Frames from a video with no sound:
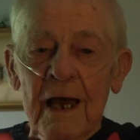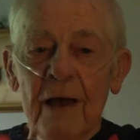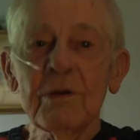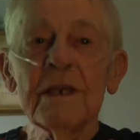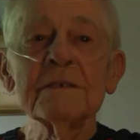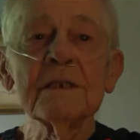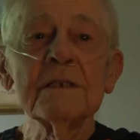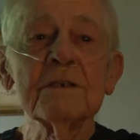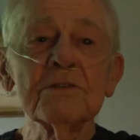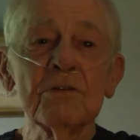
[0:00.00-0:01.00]
I went
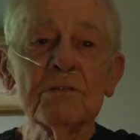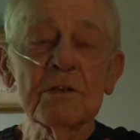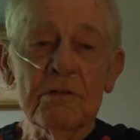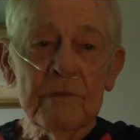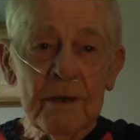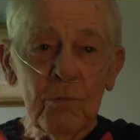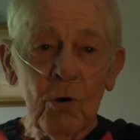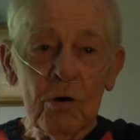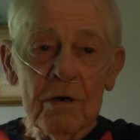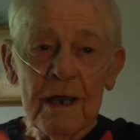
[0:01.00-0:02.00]
into, during the Korean
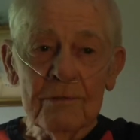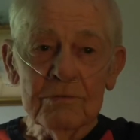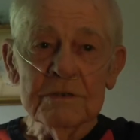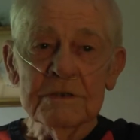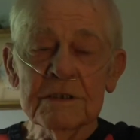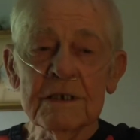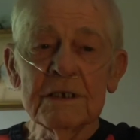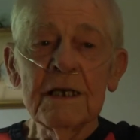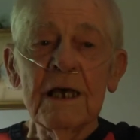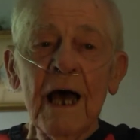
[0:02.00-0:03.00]
War, I was,
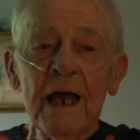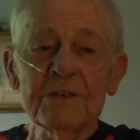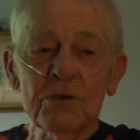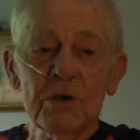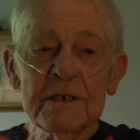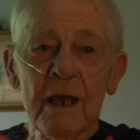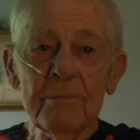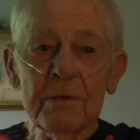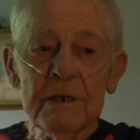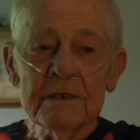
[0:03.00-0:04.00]
uh, I joined
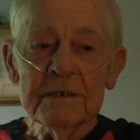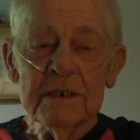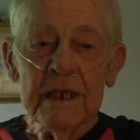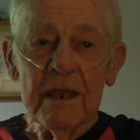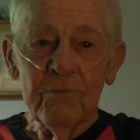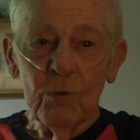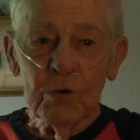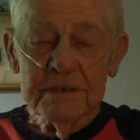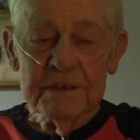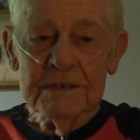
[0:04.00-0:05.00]
up and into the Air
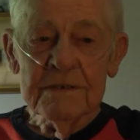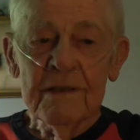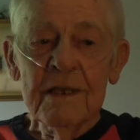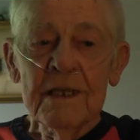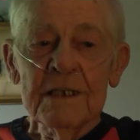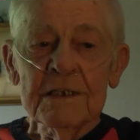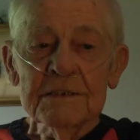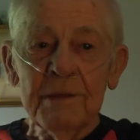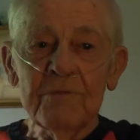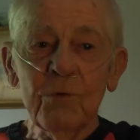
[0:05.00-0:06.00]
Force.
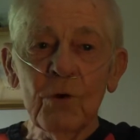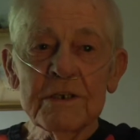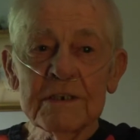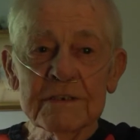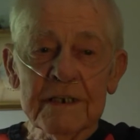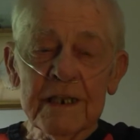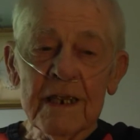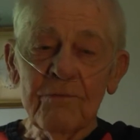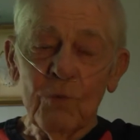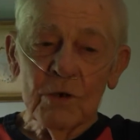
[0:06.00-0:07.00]
Spent four years in the
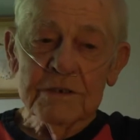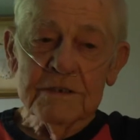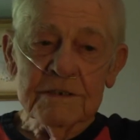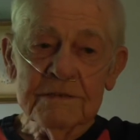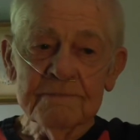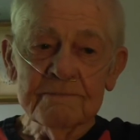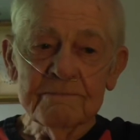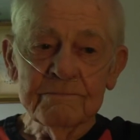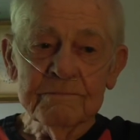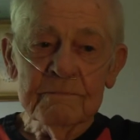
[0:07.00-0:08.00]
Air Force.
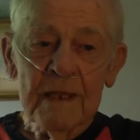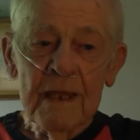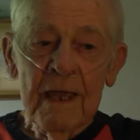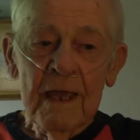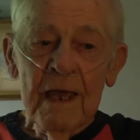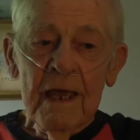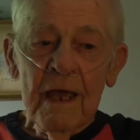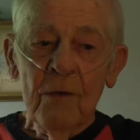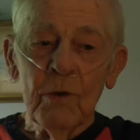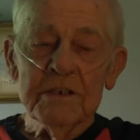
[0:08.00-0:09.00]

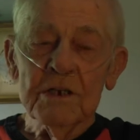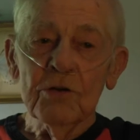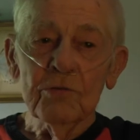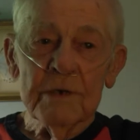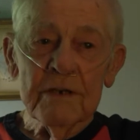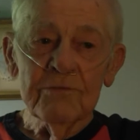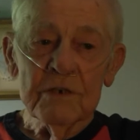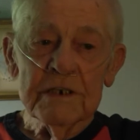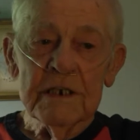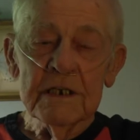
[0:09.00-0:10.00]
I went to Korea for
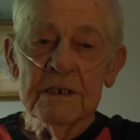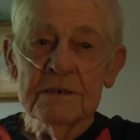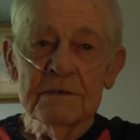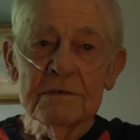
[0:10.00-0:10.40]
a year.